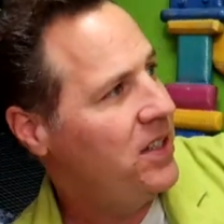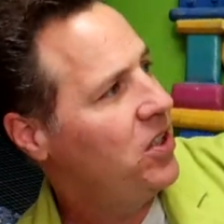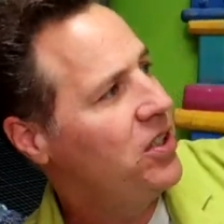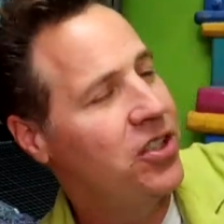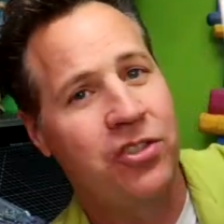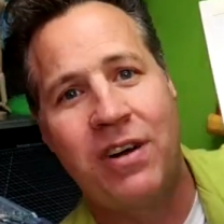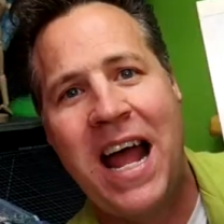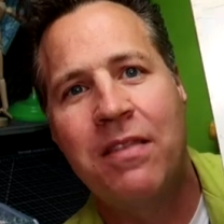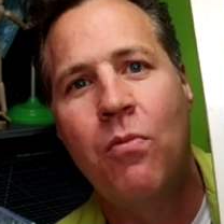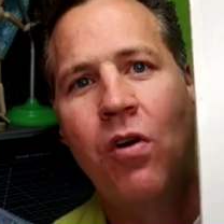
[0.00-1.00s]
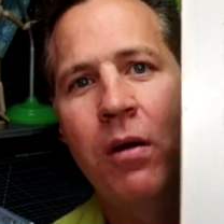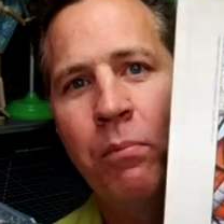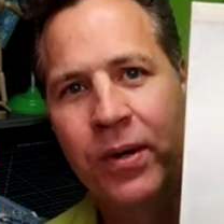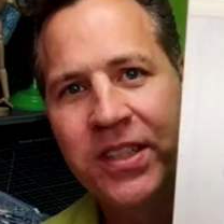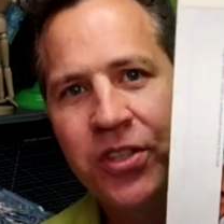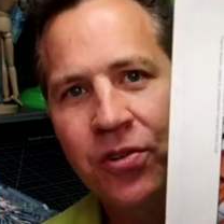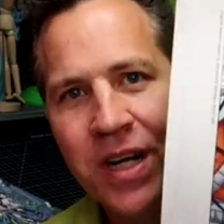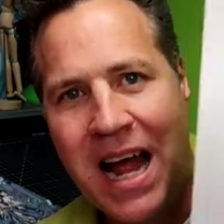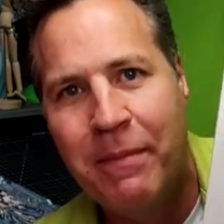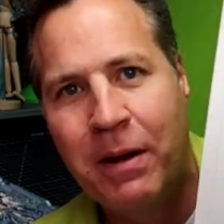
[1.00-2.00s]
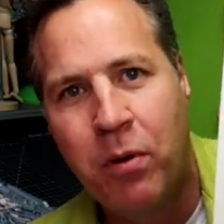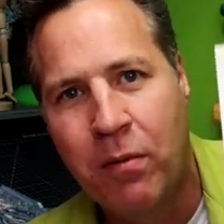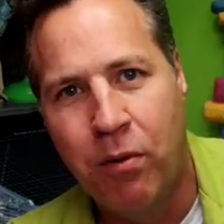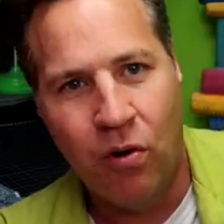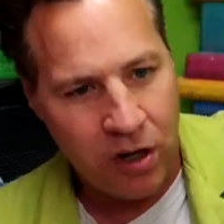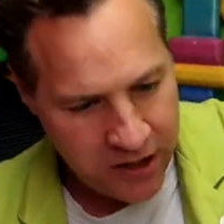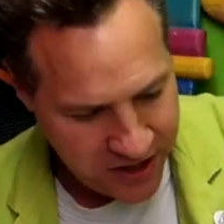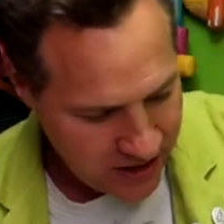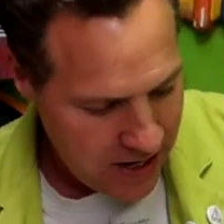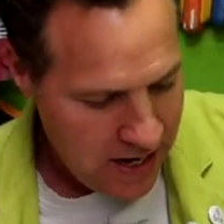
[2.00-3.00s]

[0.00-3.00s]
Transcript: This is the Strathmore Bristol comic book boards.